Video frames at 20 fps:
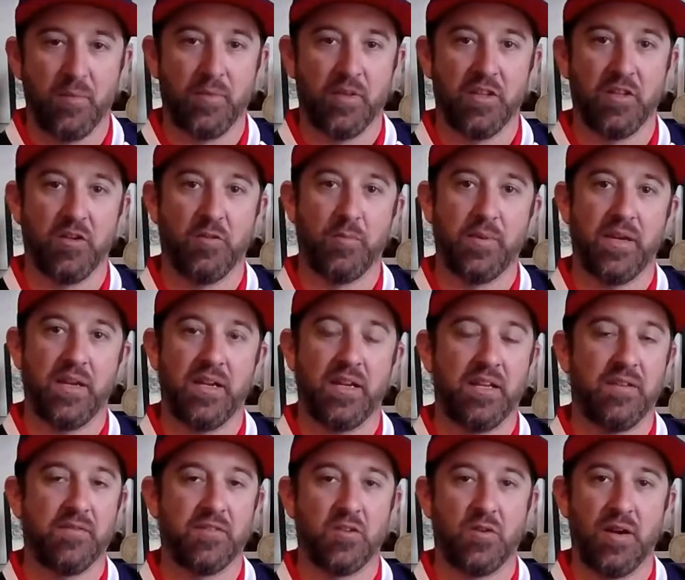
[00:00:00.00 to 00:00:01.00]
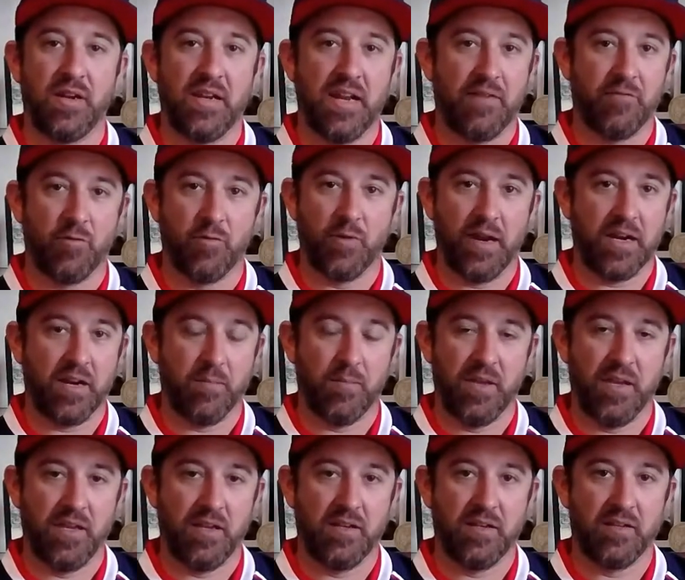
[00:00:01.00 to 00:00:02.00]
in them a little bit, even though I never
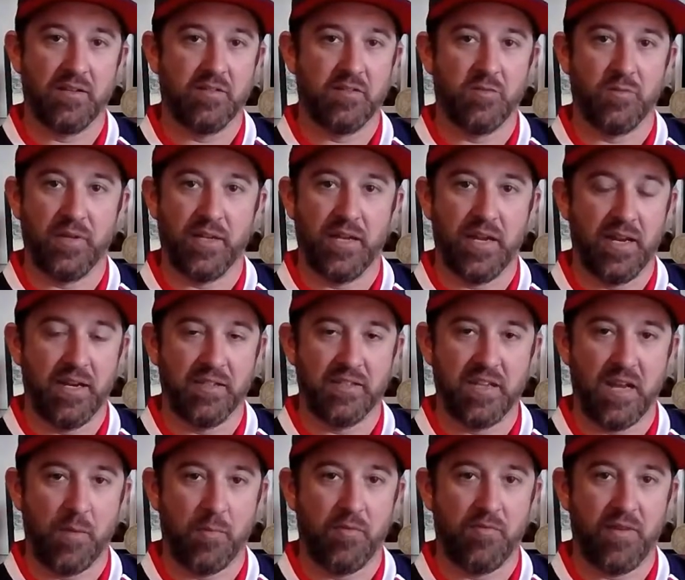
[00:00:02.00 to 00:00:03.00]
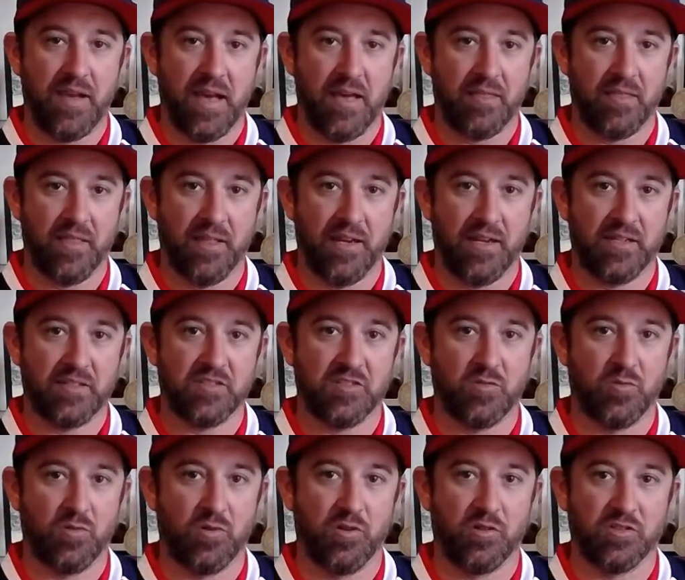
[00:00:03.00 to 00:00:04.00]
recommend doing any type of
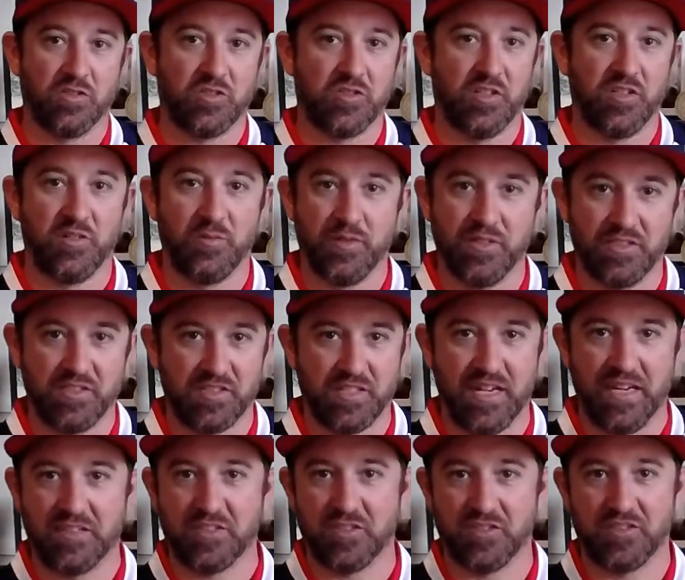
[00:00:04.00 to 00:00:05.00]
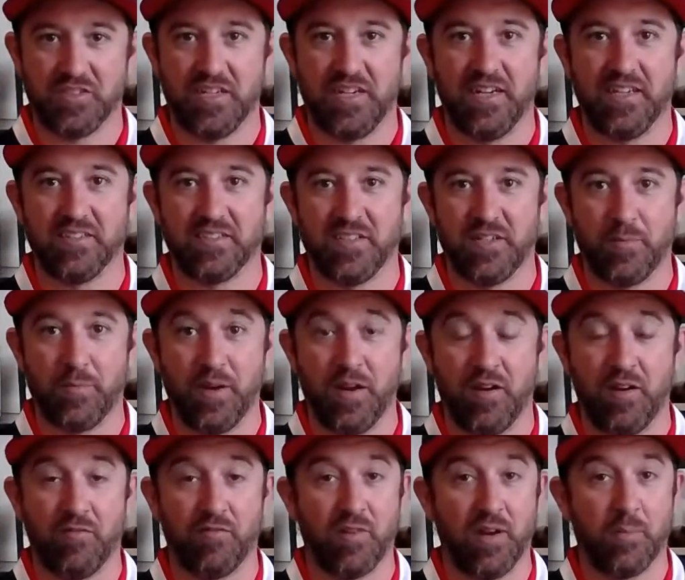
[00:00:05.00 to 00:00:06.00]
athletics or strenuous exercise in a
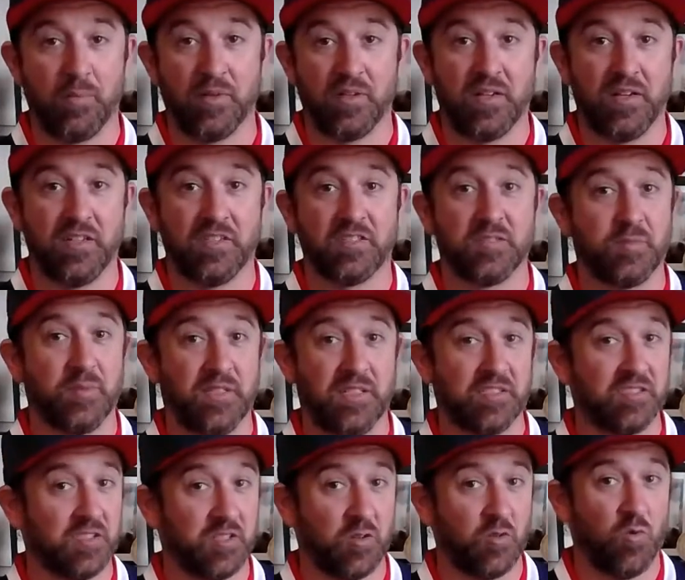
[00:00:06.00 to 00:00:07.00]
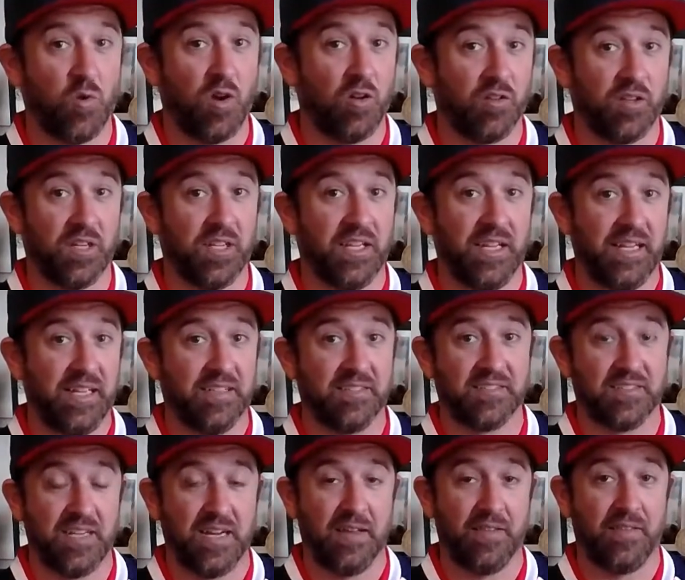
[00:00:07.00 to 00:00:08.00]
pair of replicas because the quality
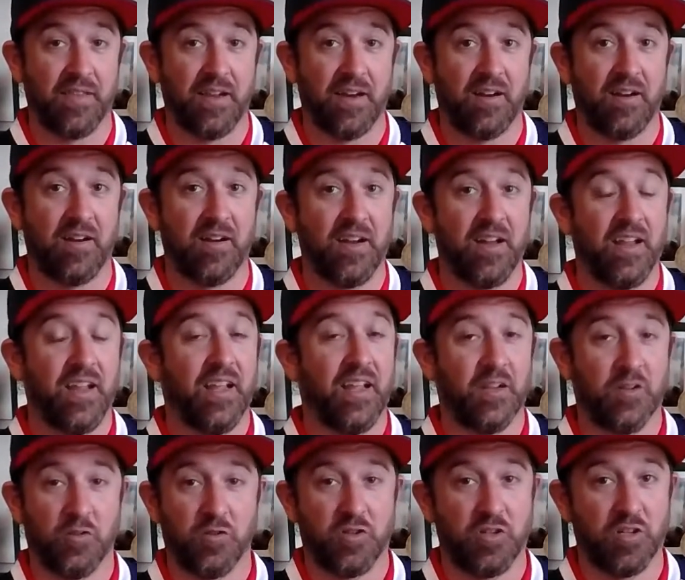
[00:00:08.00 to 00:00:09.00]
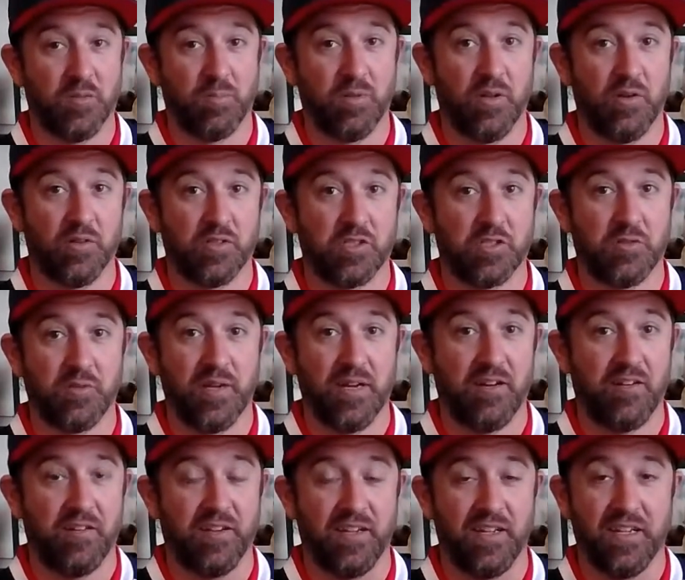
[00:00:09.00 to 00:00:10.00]
is not there. You could blow a shoe
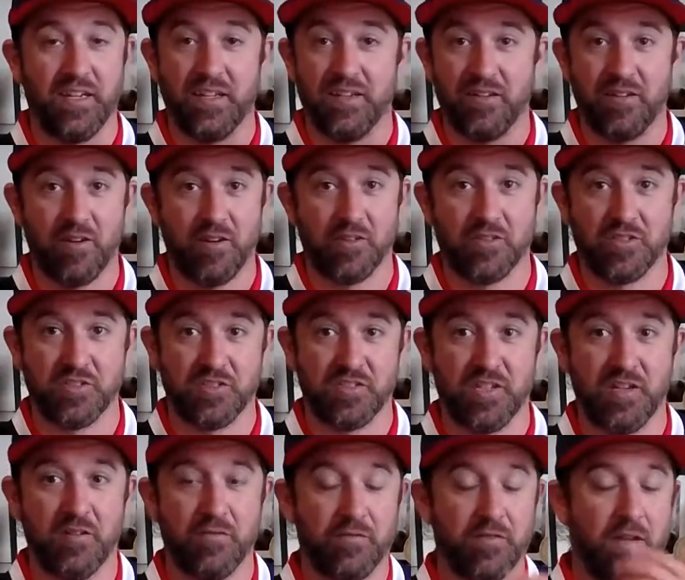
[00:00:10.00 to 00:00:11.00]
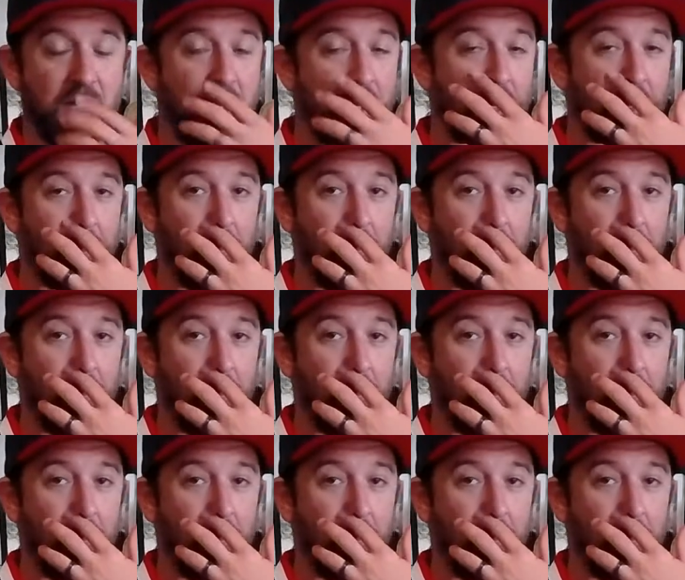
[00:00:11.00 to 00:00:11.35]
out and hurt yourself,